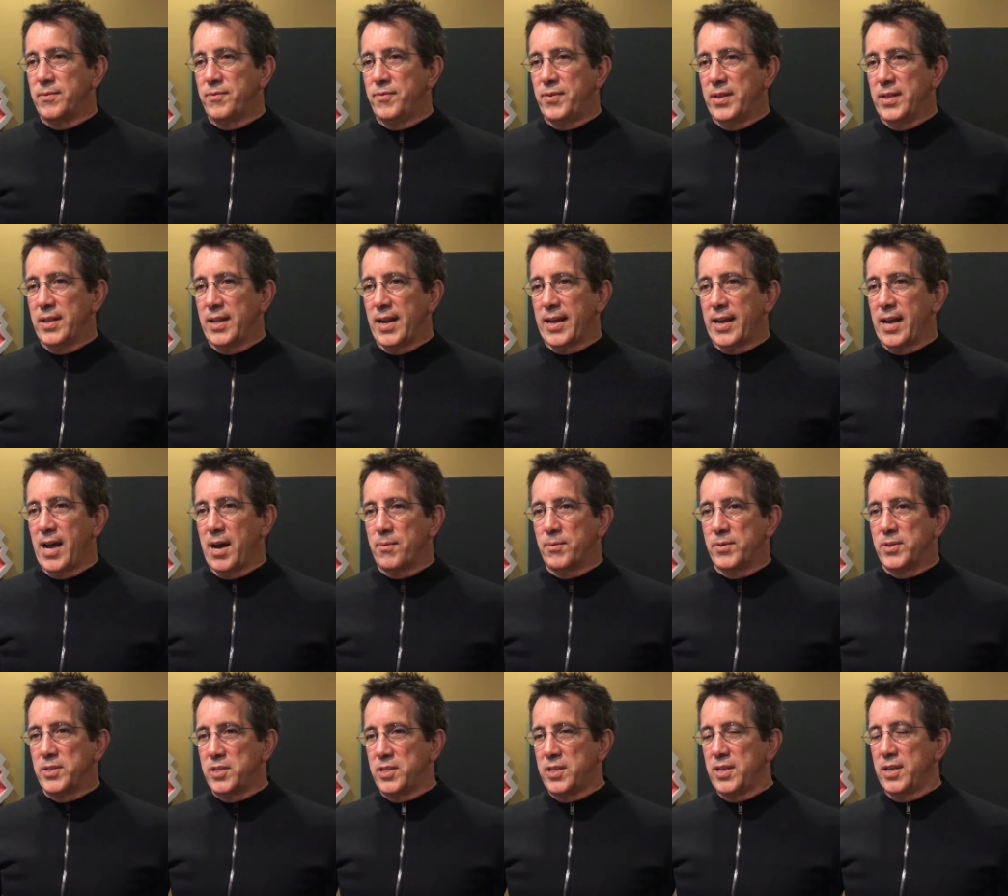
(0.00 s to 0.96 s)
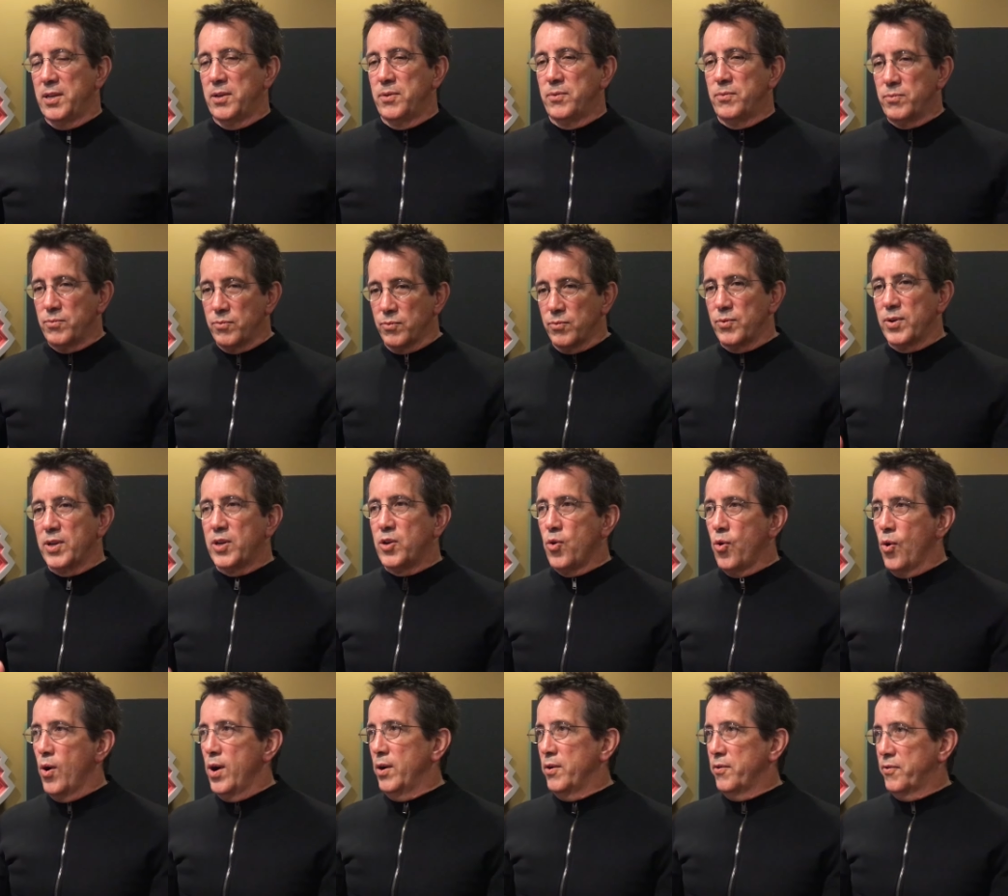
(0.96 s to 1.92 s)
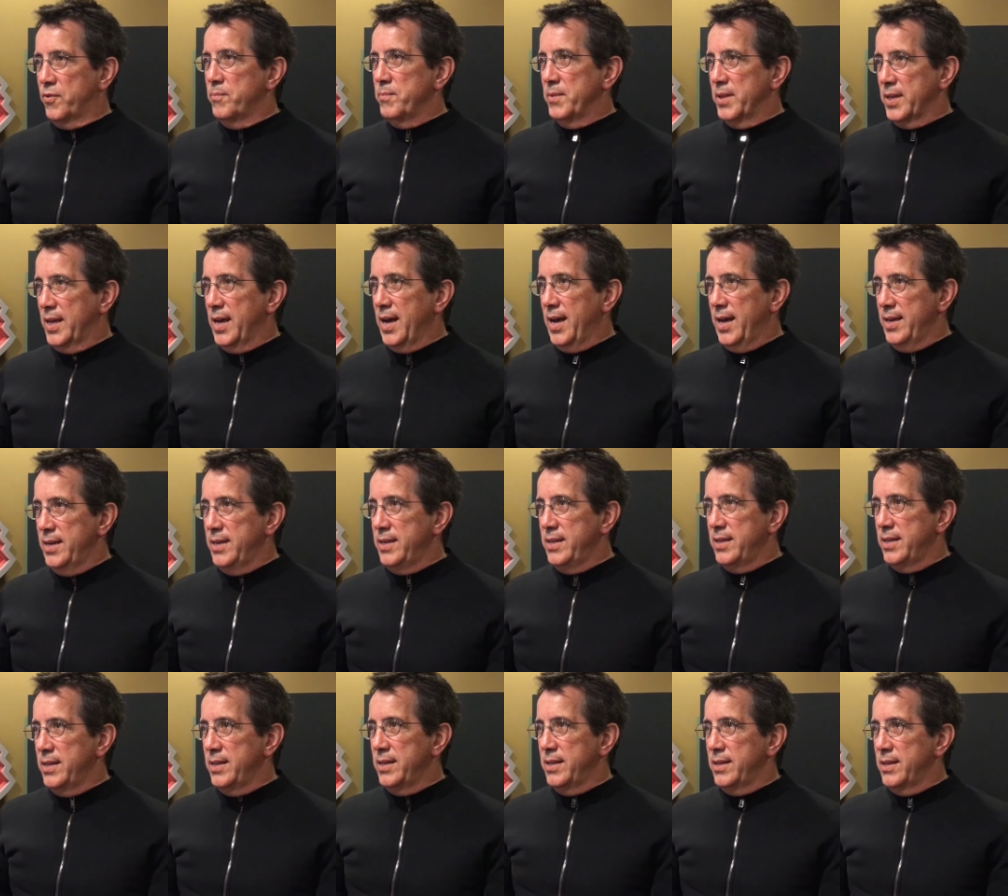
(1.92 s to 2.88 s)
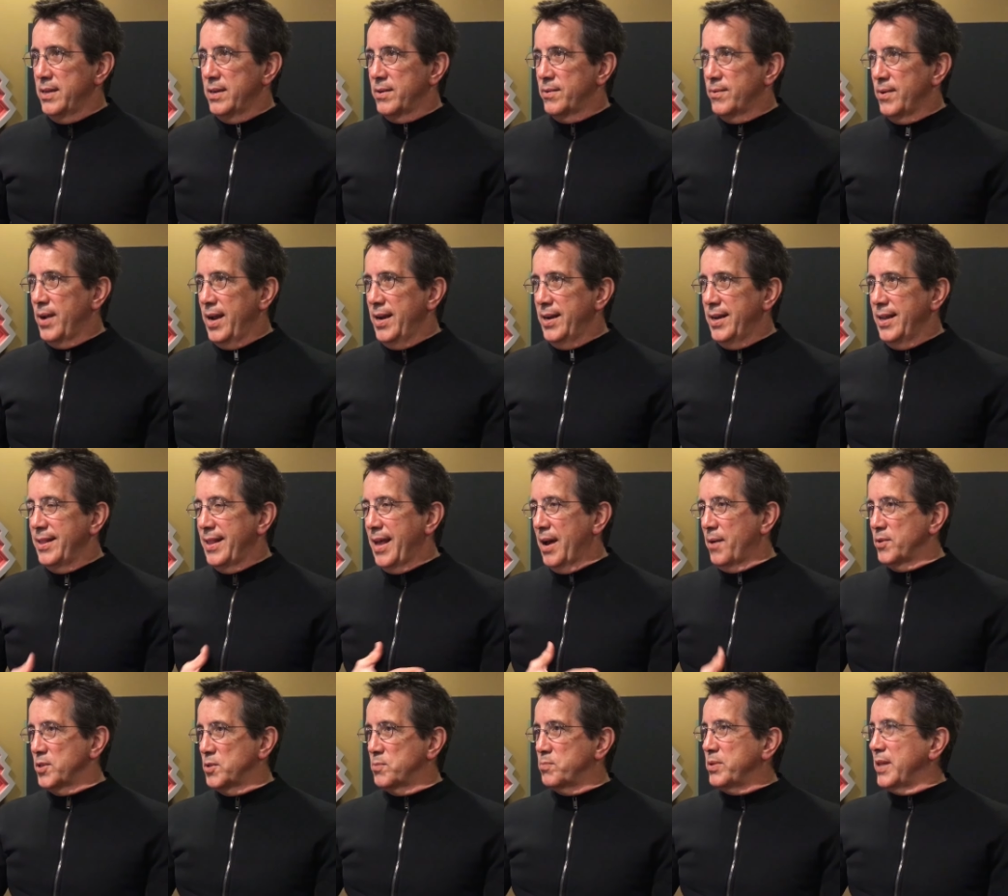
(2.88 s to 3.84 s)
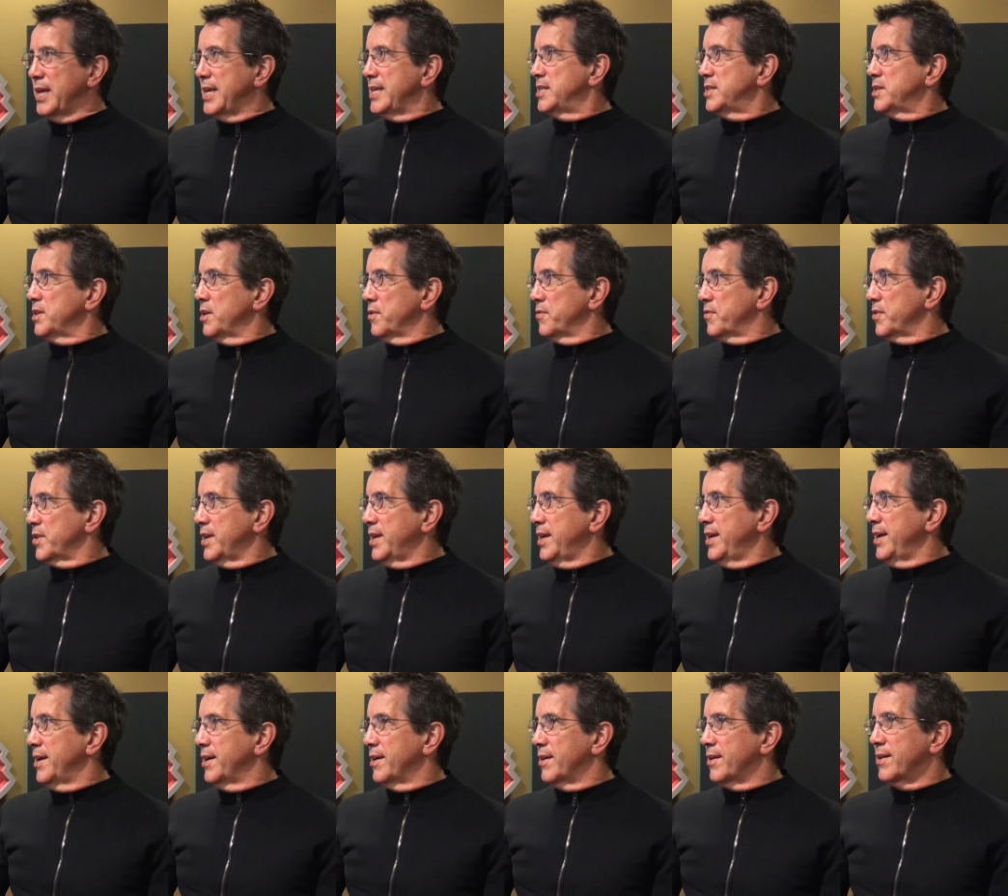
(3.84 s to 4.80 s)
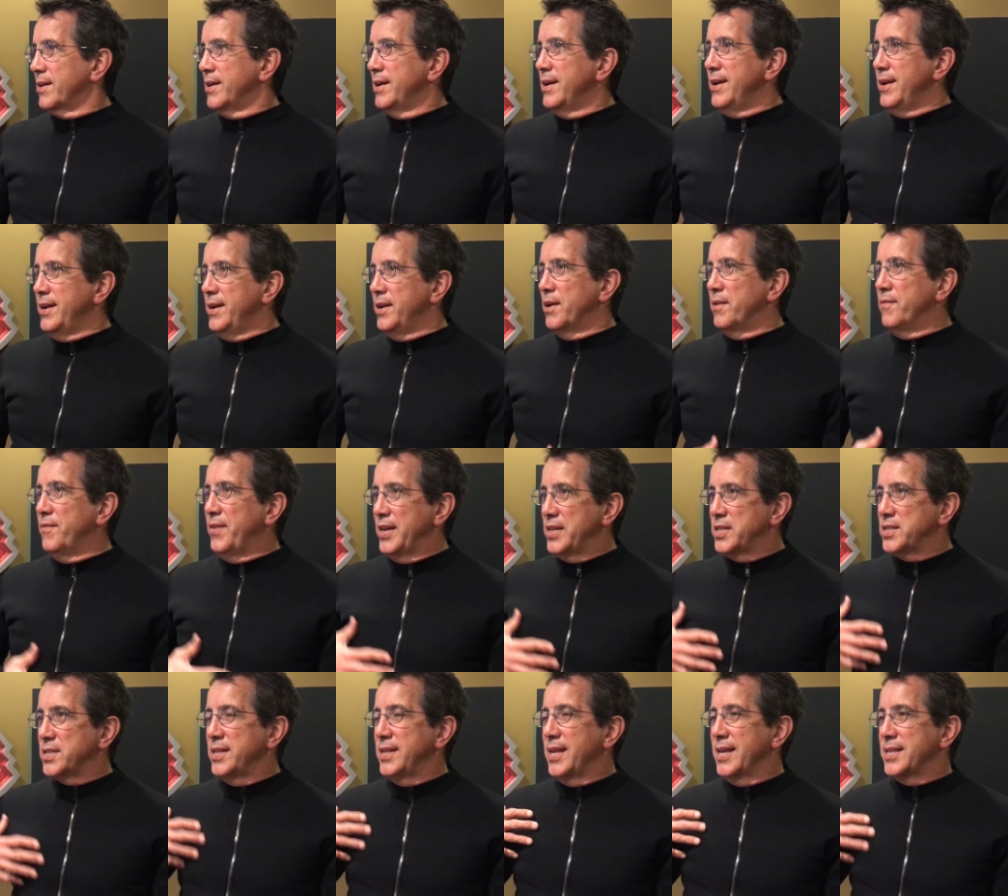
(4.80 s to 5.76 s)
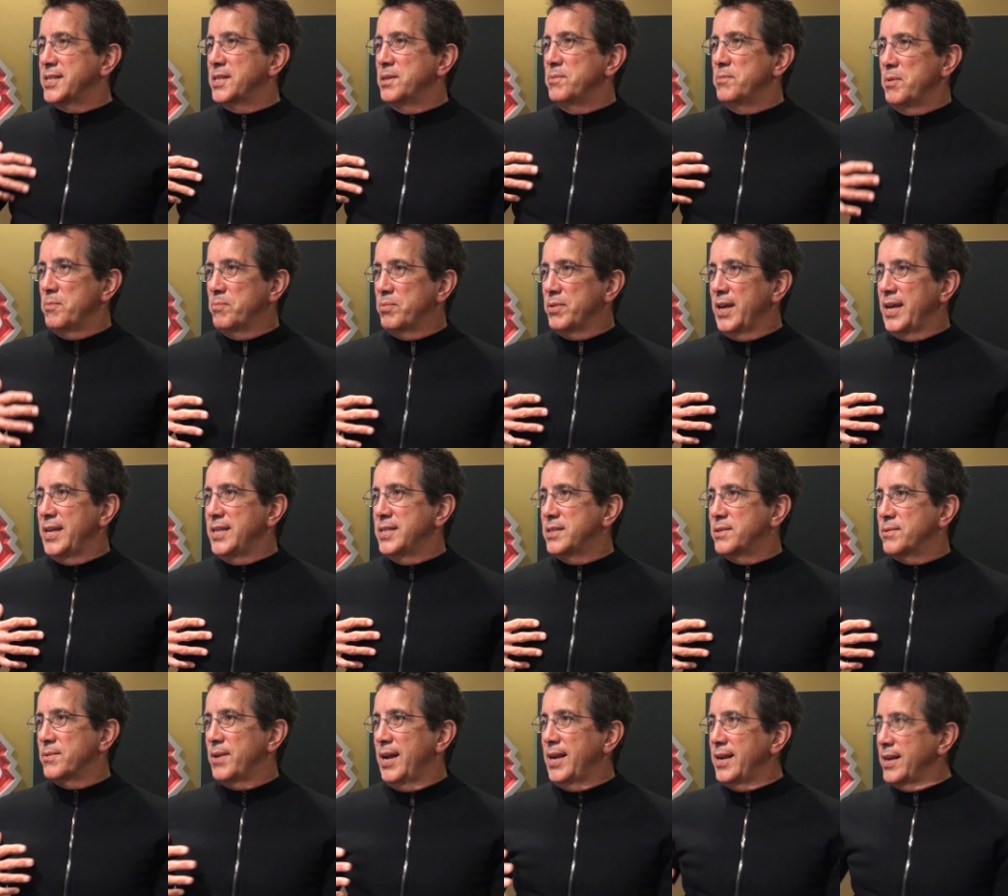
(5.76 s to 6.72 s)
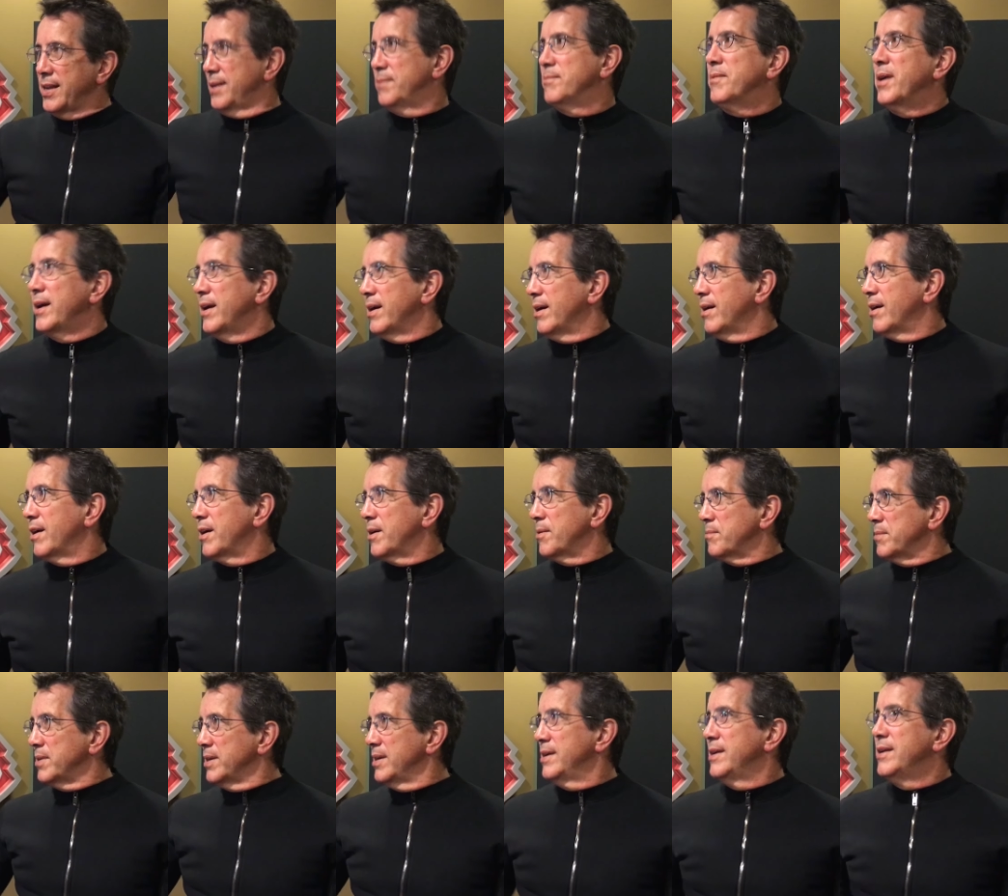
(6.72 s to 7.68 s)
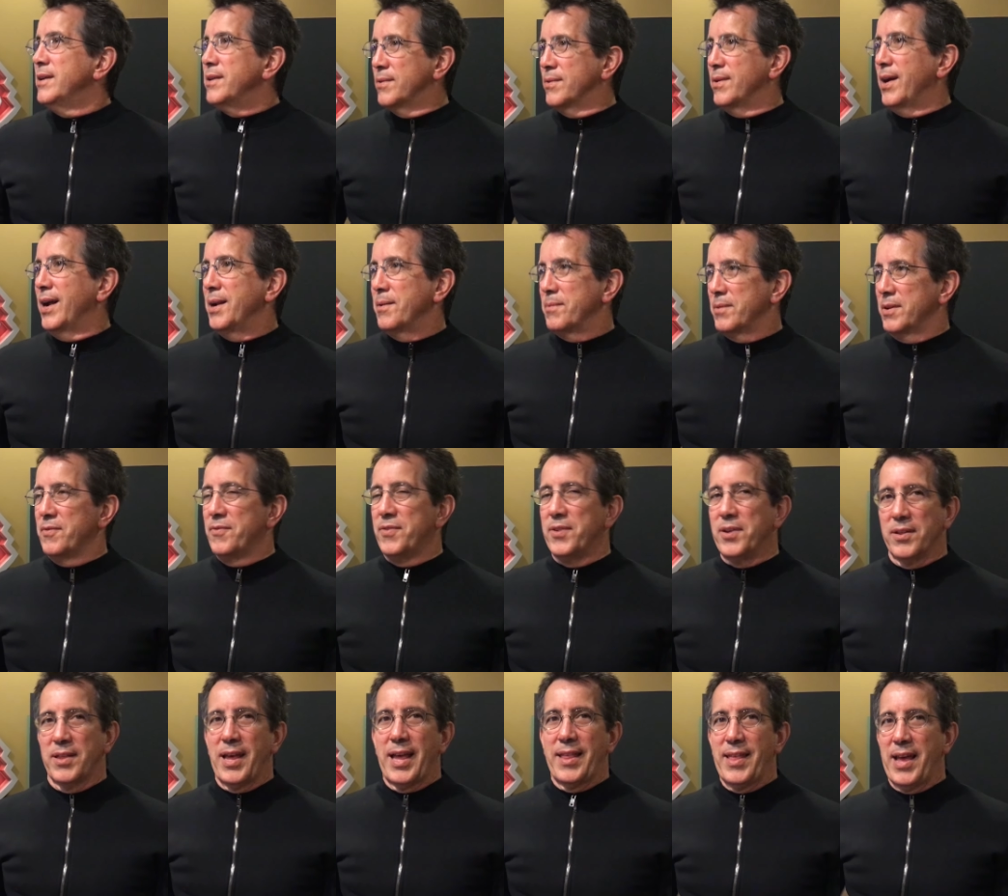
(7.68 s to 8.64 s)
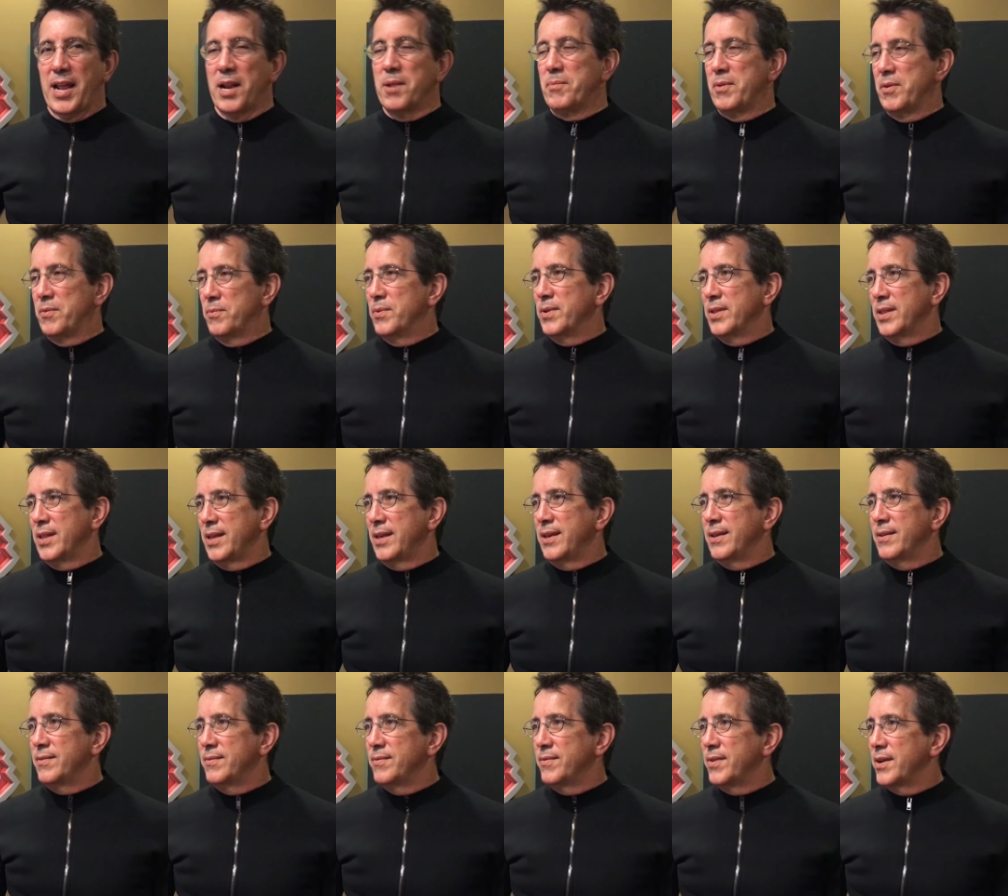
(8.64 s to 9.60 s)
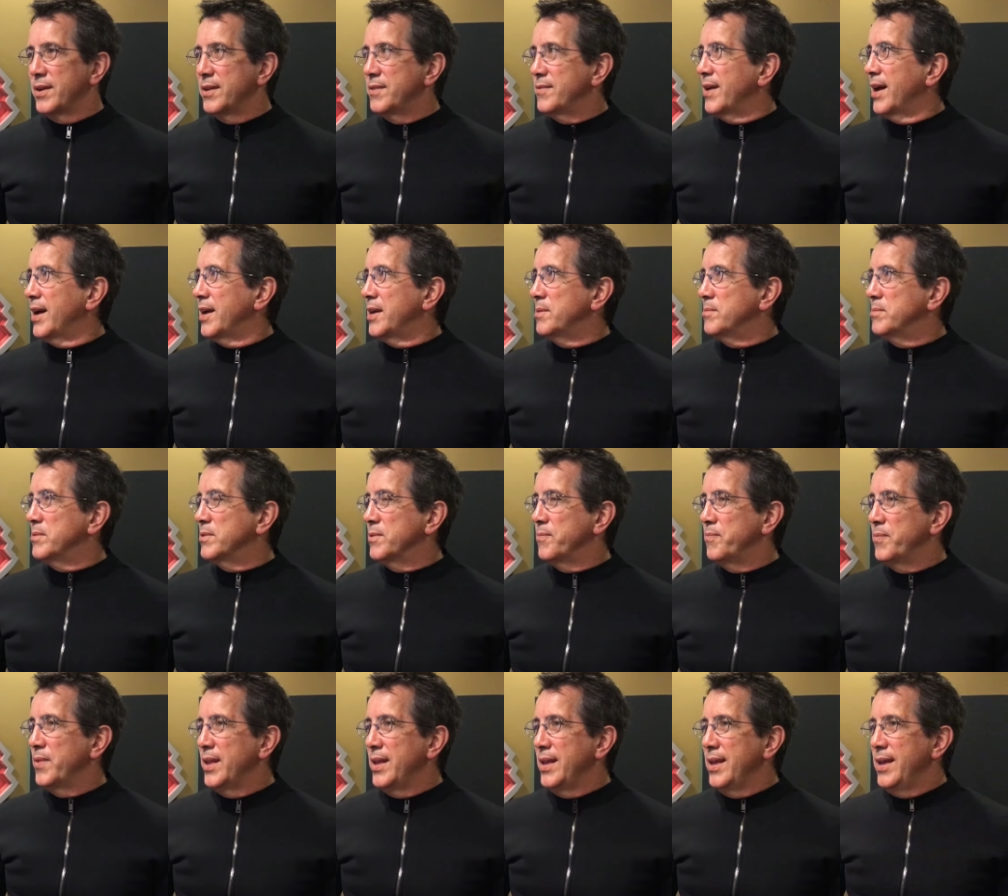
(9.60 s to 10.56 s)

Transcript: feeling I got was the recoil from the gun, right? And that was placed over here. You know, eventually that's going to be placed right in my arm, Controls right? I'm going to feel that. That'll be really very valuable.